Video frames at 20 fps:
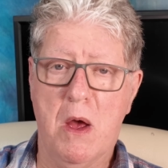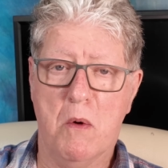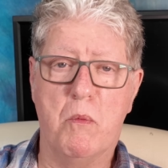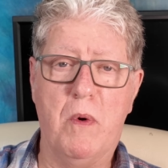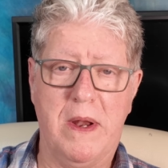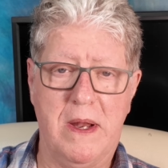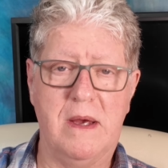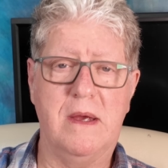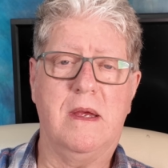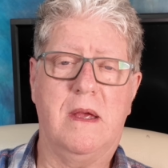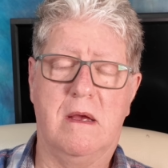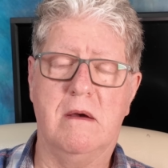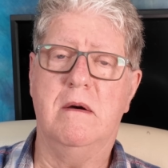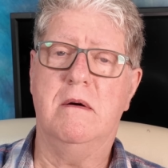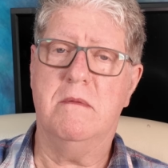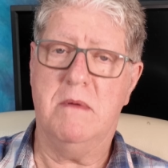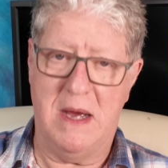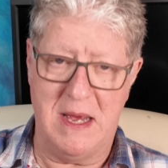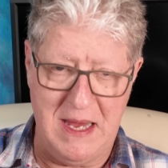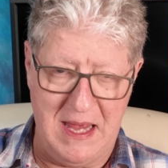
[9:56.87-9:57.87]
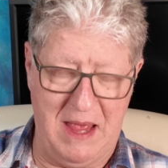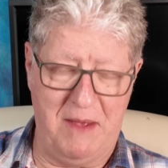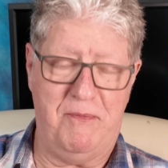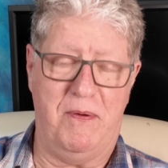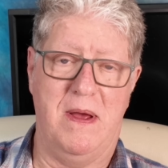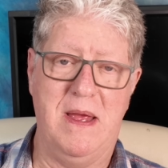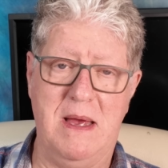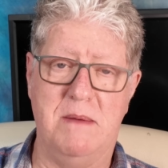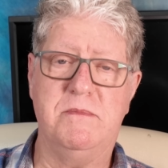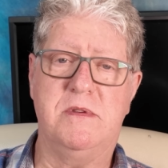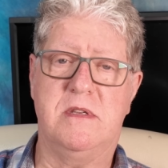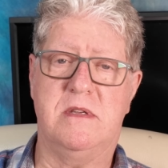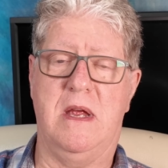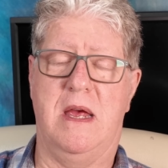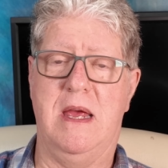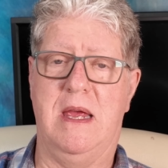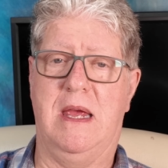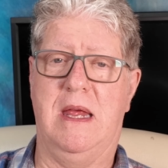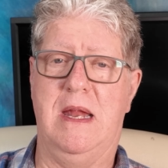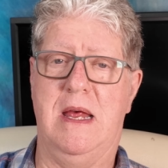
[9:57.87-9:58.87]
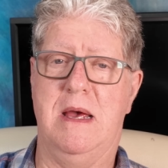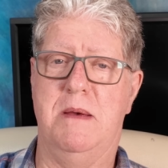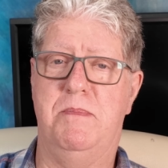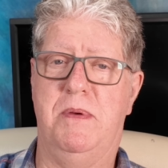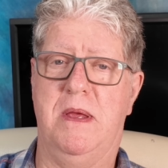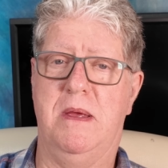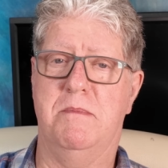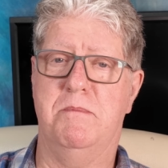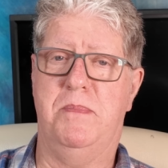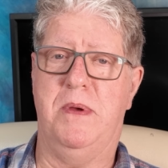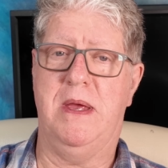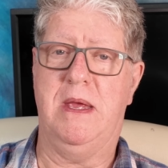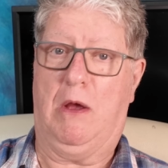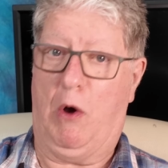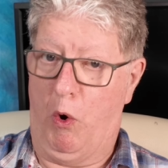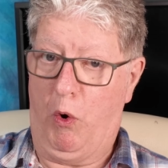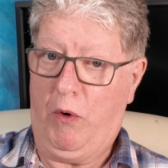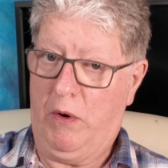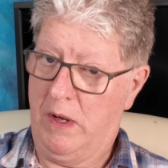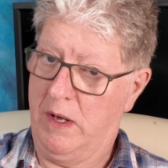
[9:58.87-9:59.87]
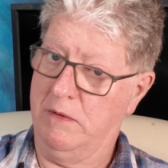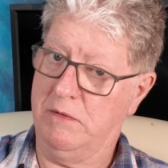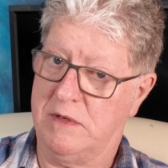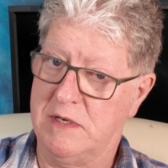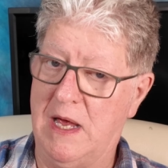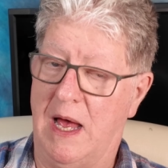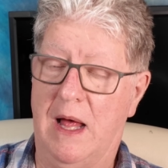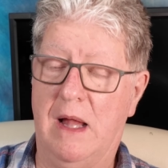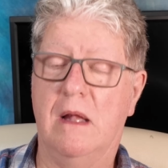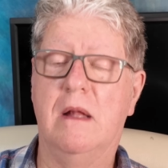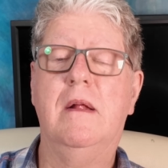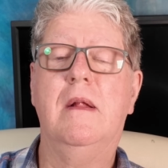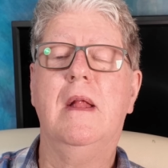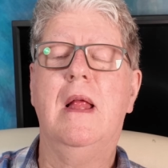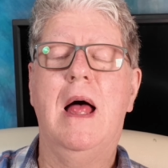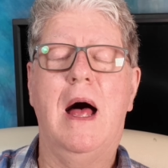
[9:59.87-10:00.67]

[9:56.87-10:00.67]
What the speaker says: When I go away, if I am staying in Airbnb or a hotel,